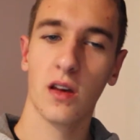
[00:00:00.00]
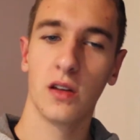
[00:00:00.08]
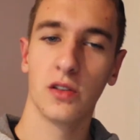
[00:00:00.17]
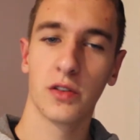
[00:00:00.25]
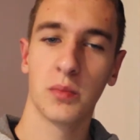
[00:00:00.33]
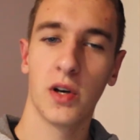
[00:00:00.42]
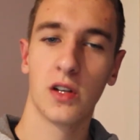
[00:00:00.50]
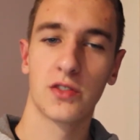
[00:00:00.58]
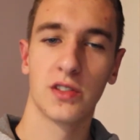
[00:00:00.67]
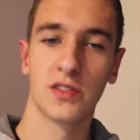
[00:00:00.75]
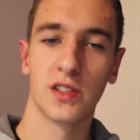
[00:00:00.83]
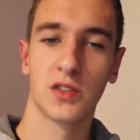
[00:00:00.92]
Another
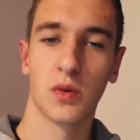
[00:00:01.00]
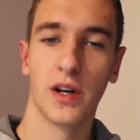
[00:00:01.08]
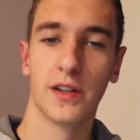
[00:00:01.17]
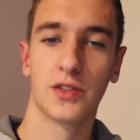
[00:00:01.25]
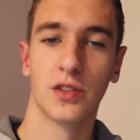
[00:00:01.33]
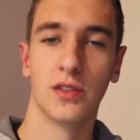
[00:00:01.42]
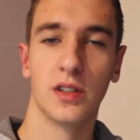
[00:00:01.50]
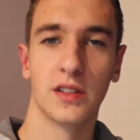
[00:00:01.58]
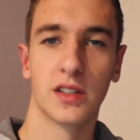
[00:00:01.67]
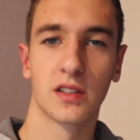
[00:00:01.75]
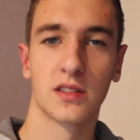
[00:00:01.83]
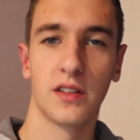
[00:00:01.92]
purchasing situation
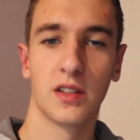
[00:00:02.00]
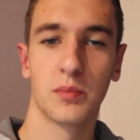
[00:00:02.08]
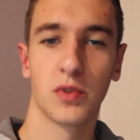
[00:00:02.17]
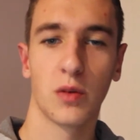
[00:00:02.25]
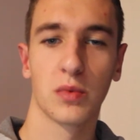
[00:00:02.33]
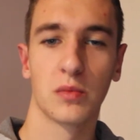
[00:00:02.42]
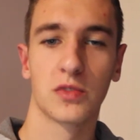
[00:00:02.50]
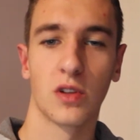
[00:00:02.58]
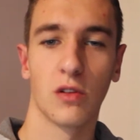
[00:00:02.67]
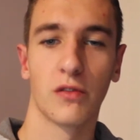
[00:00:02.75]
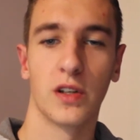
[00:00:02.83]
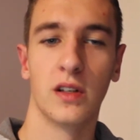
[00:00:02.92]
is extended problem
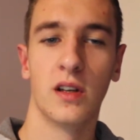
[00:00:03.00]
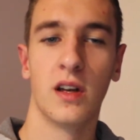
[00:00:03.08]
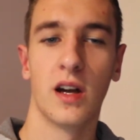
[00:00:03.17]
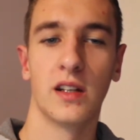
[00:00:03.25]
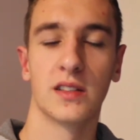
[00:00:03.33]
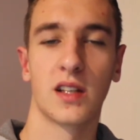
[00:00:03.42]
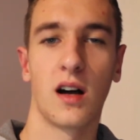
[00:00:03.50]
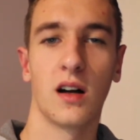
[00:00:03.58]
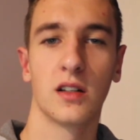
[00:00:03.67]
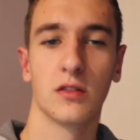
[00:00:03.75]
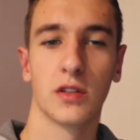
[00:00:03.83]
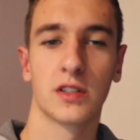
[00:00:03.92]
solving and is a
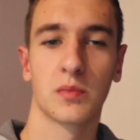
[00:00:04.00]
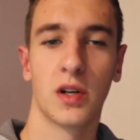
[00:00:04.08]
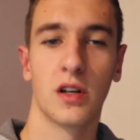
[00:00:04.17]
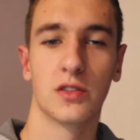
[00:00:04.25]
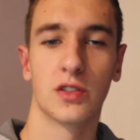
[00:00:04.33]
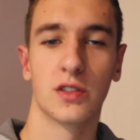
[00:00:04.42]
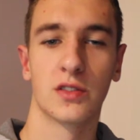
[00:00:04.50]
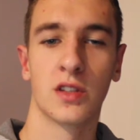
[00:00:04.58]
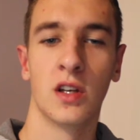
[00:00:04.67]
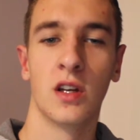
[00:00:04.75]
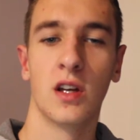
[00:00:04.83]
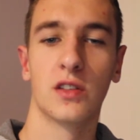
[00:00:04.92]
high risk purchase,
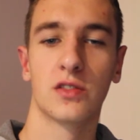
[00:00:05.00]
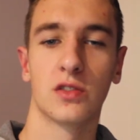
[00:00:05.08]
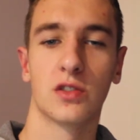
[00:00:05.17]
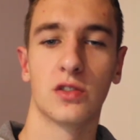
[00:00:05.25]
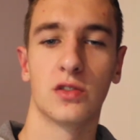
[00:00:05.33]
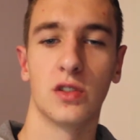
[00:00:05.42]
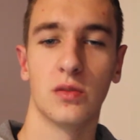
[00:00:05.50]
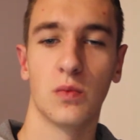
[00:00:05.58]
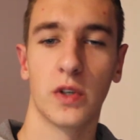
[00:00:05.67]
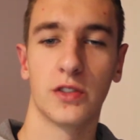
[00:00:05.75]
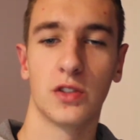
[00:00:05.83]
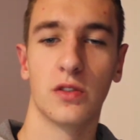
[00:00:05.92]
such as
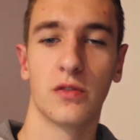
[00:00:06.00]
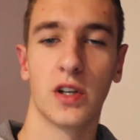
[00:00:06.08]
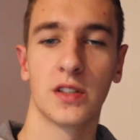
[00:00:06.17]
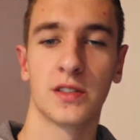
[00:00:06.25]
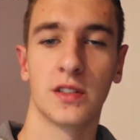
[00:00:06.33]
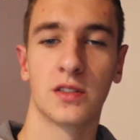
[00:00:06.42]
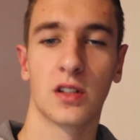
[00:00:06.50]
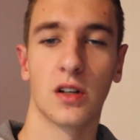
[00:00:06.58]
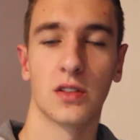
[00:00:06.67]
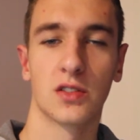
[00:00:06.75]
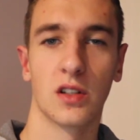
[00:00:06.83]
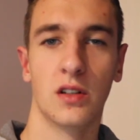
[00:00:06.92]
which universities
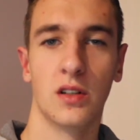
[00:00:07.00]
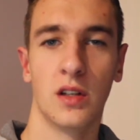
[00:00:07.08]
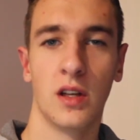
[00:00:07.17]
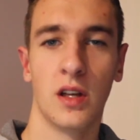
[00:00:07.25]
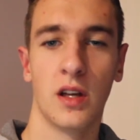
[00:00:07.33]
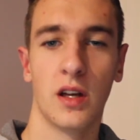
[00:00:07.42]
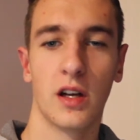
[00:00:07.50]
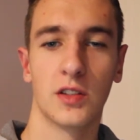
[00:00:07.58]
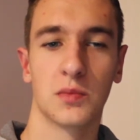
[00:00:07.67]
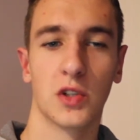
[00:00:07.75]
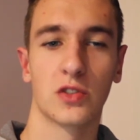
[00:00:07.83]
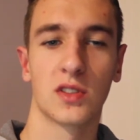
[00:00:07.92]
go to,
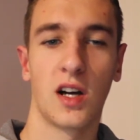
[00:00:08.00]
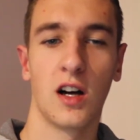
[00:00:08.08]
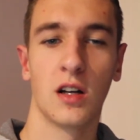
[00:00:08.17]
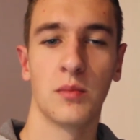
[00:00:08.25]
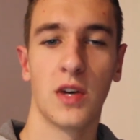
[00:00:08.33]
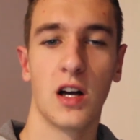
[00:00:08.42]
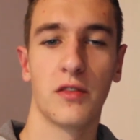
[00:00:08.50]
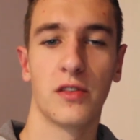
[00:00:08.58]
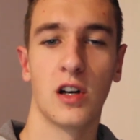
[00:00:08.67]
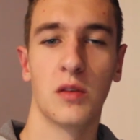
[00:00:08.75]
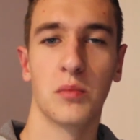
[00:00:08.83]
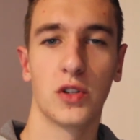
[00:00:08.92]
as much time,
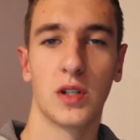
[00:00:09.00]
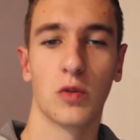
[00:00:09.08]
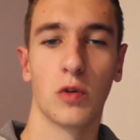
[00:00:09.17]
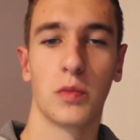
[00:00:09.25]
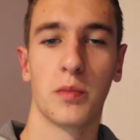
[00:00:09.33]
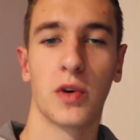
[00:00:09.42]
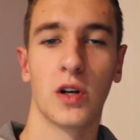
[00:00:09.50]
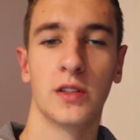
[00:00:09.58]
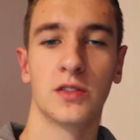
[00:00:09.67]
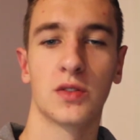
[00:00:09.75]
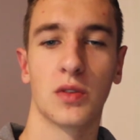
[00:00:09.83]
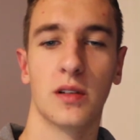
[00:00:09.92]
effort and money will be put
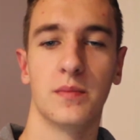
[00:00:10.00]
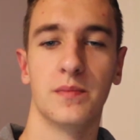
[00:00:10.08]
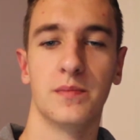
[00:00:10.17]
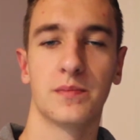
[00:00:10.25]
into it.